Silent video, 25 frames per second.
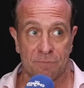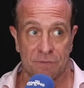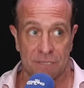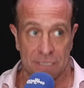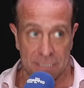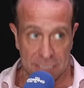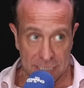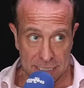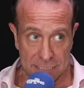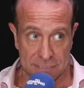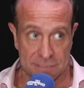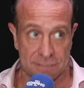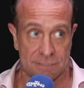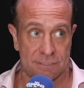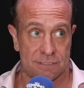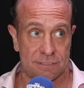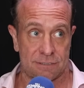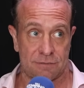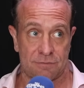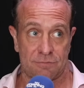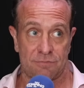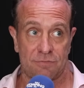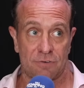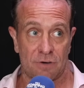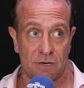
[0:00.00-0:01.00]
Yes,
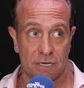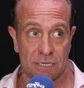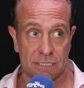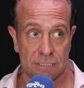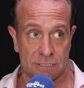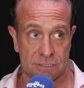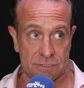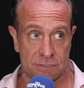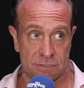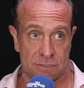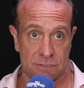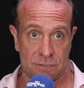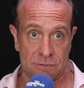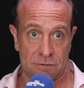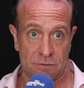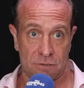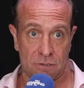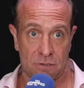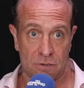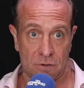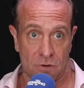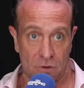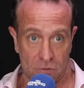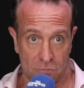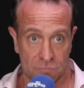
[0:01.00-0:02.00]
fighters
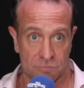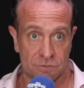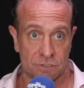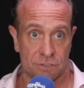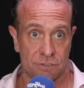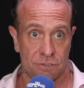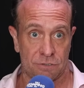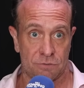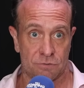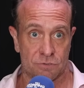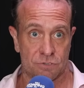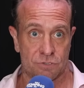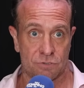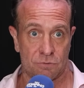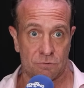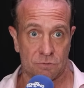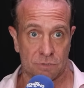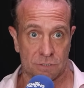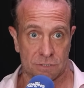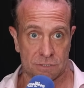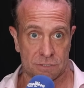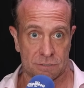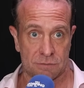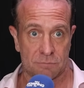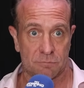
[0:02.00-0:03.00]
often use
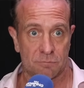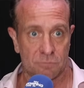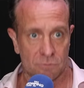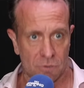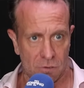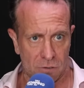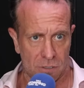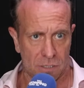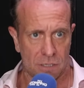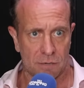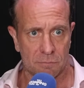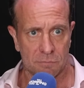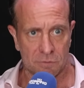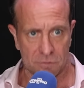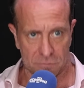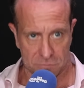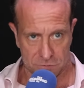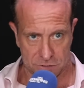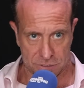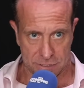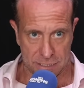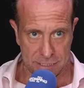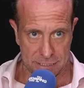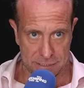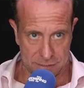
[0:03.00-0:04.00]
saunas. I'm not
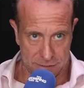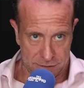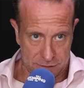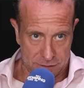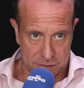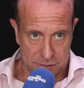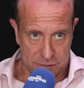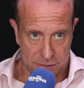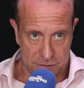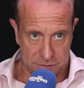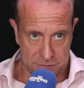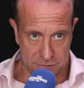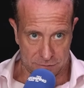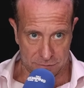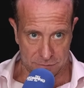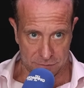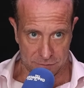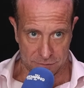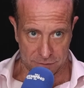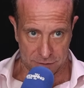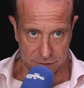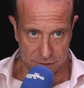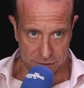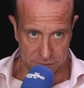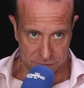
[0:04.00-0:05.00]
saying in
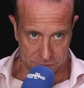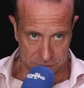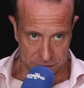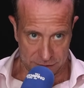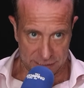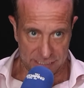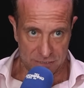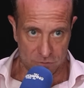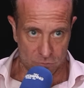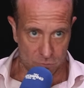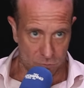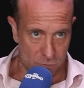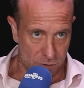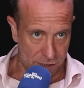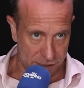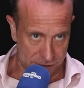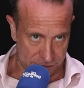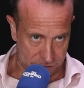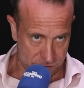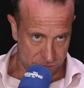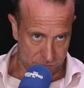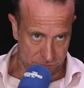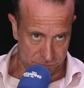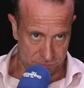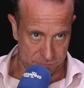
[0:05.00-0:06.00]
a legal way
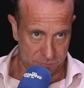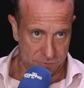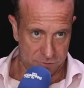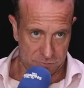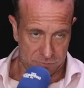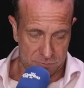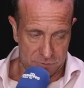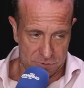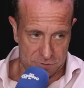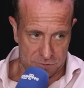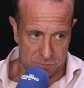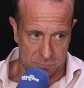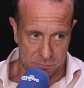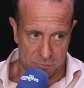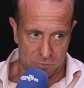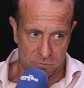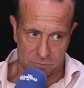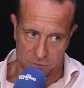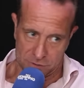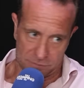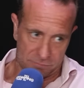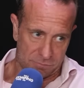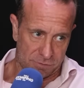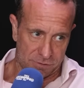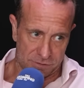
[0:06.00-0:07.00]
to the
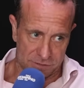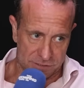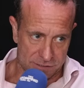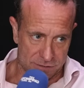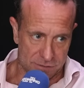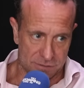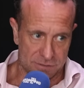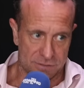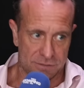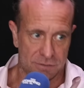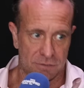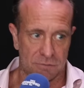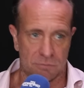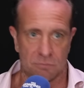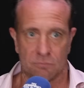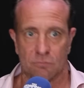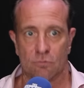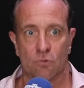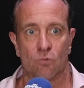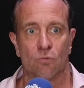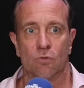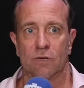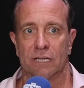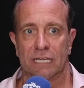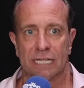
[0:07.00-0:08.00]
board. I mean, there's no
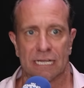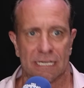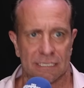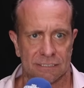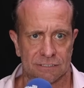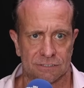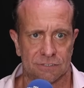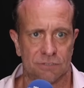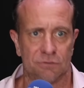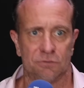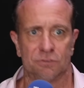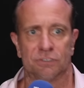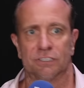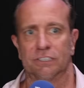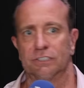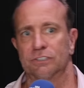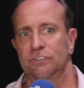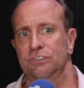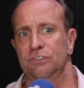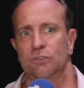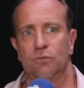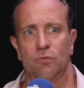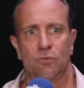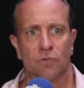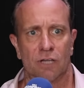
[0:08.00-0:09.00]
rule against using a
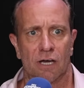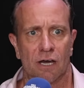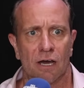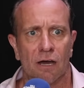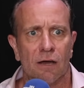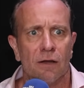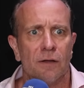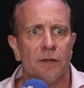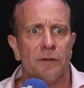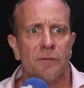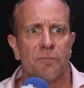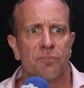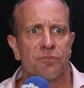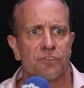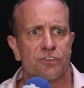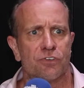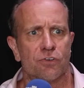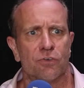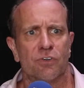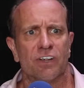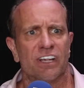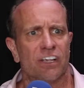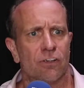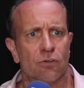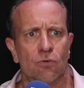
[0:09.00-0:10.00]
sauna
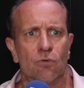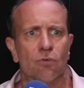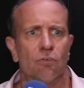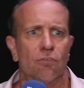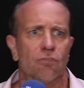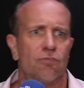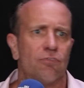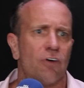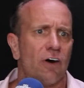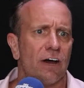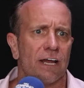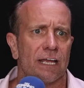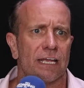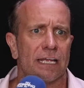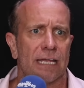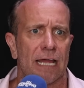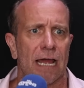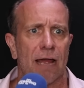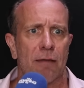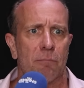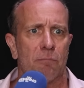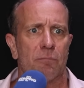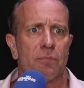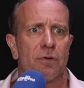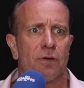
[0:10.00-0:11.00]
during your fight
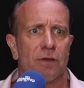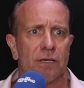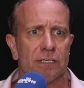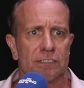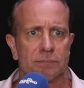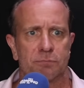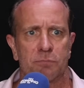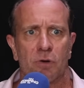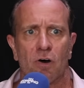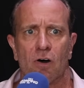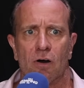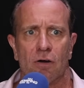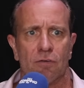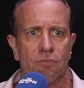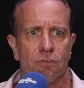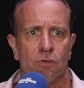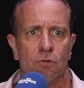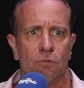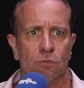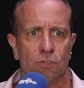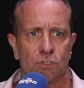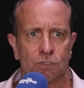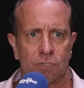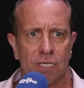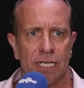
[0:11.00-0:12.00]
camp as part of
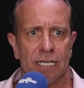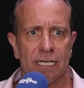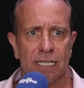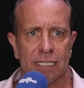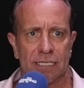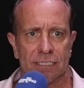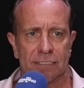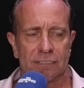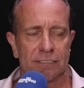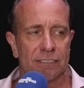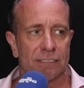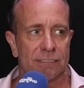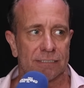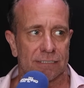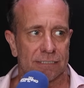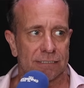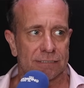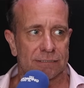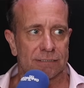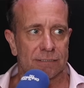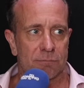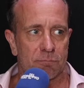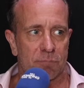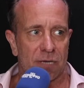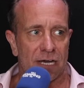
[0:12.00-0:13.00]
your training.
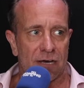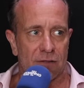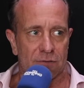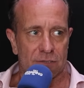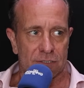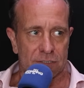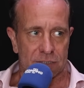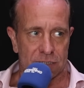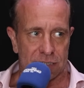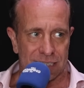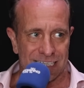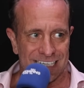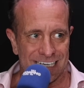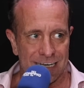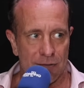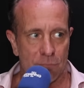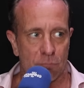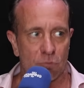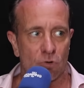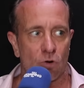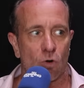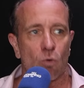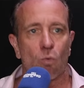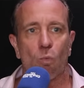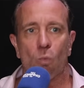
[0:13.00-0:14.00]
It's about the
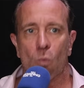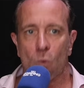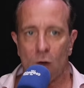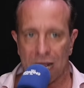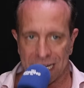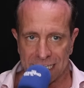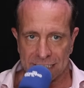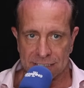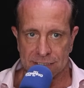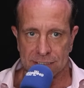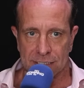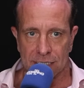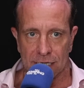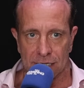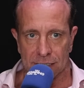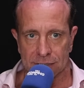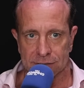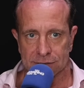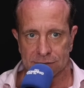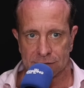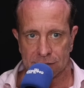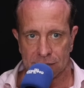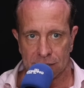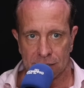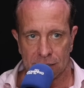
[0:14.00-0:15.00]
deliberate weight
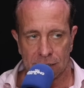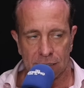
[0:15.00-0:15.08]
cut.